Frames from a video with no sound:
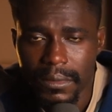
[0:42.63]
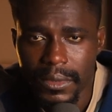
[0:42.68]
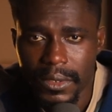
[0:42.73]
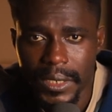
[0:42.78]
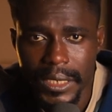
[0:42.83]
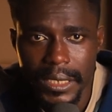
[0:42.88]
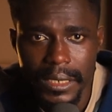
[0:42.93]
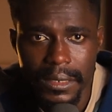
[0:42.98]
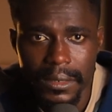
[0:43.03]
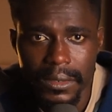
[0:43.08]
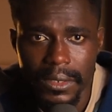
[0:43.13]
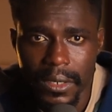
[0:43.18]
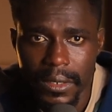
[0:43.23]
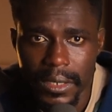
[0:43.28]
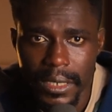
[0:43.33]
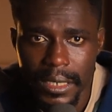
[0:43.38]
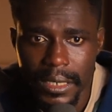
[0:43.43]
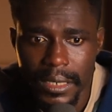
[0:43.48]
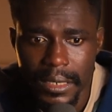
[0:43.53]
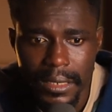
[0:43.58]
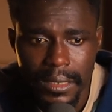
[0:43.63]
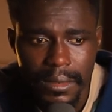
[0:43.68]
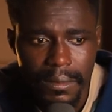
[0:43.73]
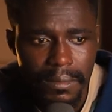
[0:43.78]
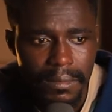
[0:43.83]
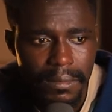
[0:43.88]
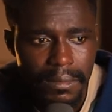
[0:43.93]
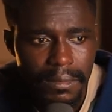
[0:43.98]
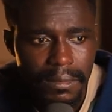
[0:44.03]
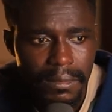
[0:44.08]
You see donkeys
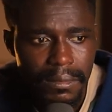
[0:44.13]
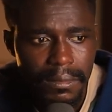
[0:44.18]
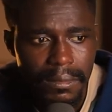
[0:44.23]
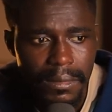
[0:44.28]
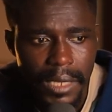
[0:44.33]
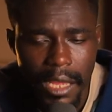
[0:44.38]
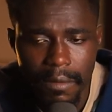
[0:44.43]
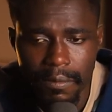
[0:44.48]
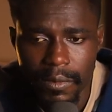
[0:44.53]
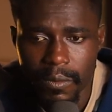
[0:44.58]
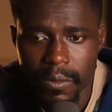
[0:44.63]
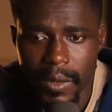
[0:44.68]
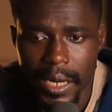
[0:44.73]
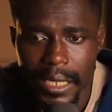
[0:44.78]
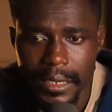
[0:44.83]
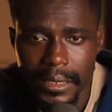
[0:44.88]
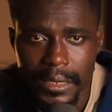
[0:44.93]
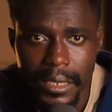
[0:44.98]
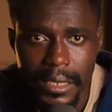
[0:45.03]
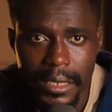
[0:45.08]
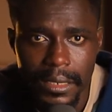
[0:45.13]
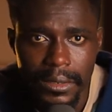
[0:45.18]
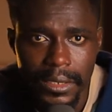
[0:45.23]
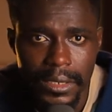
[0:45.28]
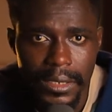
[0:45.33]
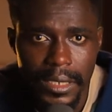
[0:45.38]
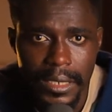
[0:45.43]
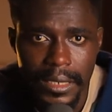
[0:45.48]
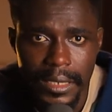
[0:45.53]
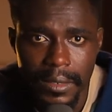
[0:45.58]
everywhere taking
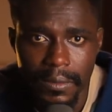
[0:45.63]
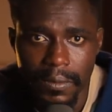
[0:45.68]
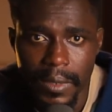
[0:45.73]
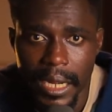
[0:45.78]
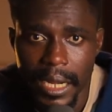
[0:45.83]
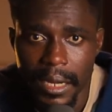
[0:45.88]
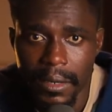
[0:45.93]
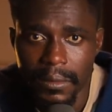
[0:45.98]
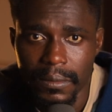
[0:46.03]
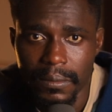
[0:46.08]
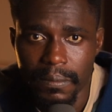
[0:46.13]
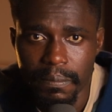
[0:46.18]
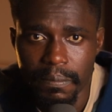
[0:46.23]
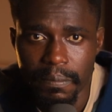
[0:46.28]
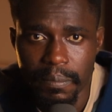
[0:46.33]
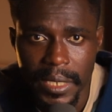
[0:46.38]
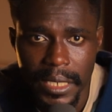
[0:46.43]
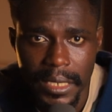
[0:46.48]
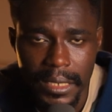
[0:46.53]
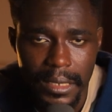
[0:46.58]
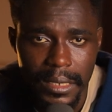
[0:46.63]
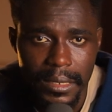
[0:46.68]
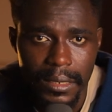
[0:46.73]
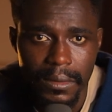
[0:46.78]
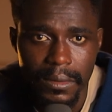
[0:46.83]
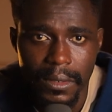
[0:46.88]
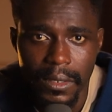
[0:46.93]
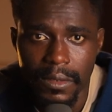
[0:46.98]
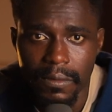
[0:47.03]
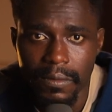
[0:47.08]
shit around,
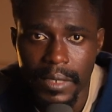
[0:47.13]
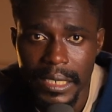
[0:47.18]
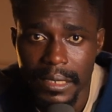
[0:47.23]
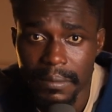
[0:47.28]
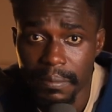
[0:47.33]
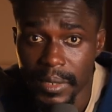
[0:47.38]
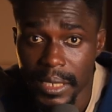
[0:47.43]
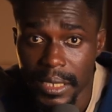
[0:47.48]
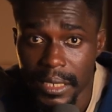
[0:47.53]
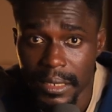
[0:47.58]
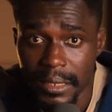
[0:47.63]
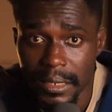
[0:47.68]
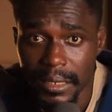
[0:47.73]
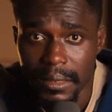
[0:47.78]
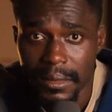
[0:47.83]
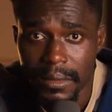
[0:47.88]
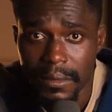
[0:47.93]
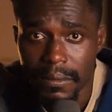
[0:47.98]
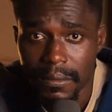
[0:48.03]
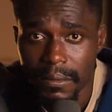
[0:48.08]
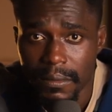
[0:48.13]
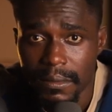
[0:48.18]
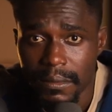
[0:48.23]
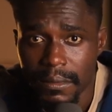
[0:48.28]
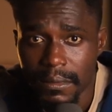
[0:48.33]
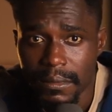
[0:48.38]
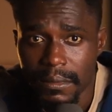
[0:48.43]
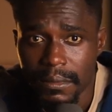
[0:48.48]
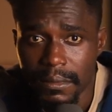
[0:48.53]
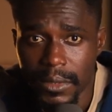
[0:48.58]
pissing all over the place.
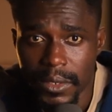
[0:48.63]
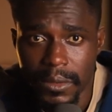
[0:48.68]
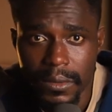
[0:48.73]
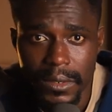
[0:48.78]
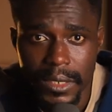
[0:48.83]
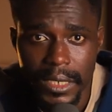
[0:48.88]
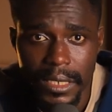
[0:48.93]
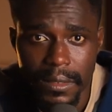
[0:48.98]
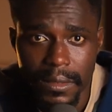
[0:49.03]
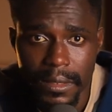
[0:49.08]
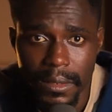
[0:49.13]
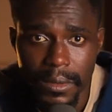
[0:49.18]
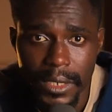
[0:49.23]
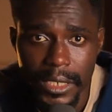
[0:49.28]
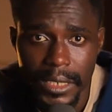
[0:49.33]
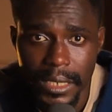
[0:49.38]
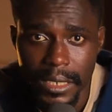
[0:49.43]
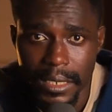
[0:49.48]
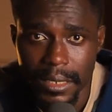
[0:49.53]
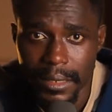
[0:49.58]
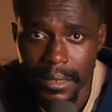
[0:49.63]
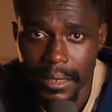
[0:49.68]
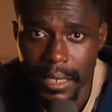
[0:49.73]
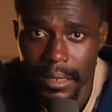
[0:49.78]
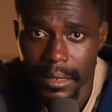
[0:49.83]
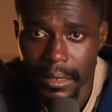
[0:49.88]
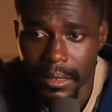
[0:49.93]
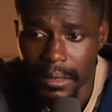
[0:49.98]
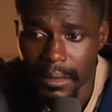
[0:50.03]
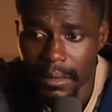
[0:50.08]
You could see three chickens
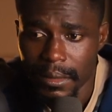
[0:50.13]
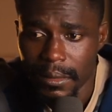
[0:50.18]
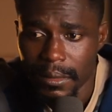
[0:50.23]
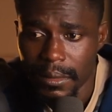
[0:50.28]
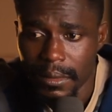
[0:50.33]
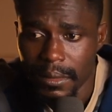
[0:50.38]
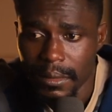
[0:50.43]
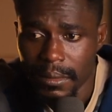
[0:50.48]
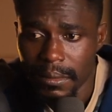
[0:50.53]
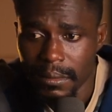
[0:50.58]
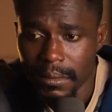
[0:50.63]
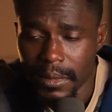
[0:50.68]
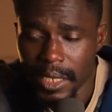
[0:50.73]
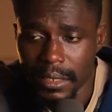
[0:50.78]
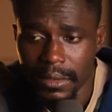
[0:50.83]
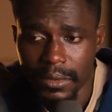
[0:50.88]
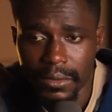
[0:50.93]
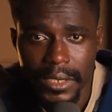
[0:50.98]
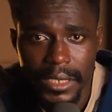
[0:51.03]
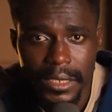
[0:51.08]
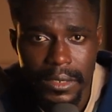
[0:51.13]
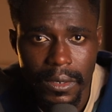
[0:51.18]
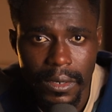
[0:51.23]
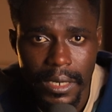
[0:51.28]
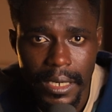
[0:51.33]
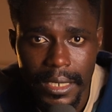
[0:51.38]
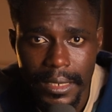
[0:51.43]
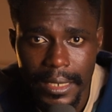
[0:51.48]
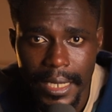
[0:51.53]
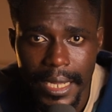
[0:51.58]
at the street
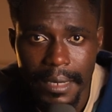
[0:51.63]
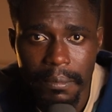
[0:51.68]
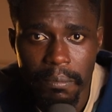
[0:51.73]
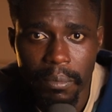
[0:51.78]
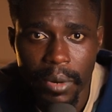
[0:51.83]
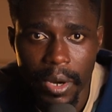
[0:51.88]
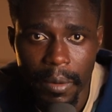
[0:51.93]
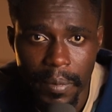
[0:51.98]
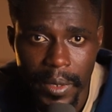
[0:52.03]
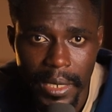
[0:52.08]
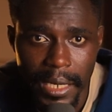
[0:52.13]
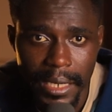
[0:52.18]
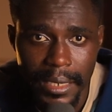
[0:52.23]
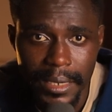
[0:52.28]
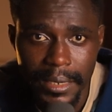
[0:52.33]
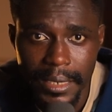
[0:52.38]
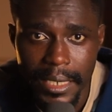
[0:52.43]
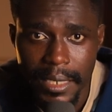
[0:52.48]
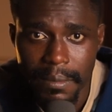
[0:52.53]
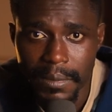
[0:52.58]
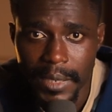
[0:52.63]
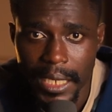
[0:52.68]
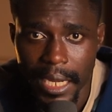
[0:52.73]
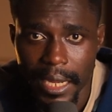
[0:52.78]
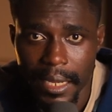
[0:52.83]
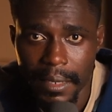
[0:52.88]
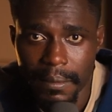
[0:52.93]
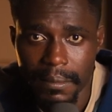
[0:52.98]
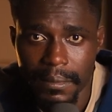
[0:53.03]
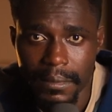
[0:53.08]
corners head bopping at the same
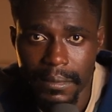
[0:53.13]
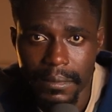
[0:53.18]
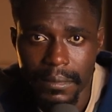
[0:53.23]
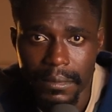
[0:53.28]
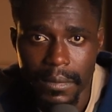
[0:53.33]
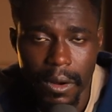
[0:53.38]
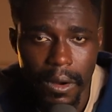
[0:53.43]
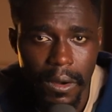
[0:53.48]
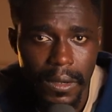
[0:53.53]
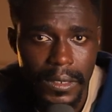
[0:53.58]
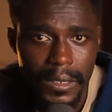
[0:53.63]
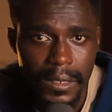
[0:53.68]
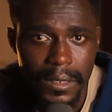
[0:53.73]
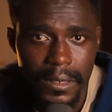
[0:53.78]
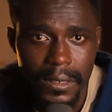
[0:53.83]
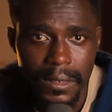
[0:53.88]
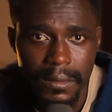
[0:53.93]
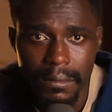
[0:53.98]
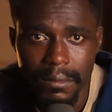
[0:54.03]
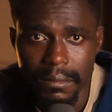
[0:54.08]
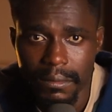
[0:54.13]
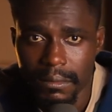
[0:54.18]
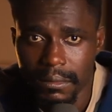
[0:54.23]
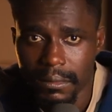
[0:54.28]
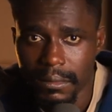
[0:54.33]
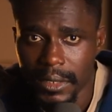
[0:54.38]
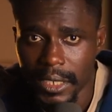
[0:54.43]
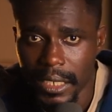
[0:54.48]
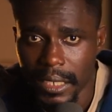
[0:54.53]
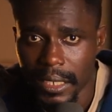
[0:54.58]
time, horses,
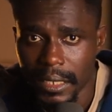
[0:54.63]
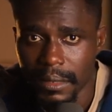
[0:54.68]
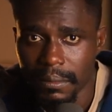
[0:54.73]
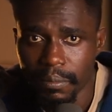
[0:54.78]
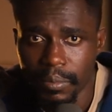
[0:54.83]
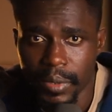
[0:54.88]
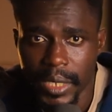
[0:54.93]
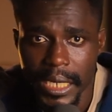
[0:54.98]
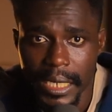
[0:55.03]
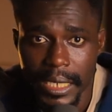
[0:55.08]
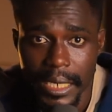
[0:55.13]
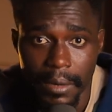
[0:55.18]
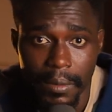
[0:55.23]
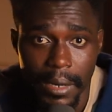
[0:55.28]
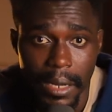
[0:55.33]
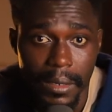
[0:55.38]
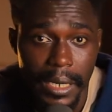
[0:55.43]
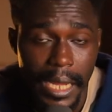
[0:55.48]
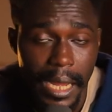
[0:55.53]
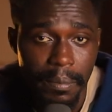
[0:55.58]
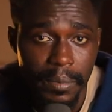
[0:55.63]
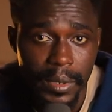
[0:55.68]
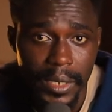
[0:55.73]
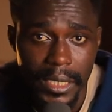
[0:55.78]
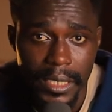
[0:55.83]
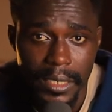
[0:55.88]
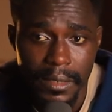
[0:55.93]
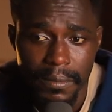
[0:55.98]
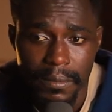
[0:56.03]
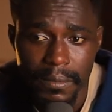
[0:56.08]
chicken playing around
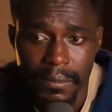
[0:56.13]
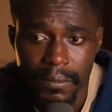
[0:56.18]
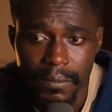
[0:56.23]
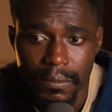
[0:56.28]
happily.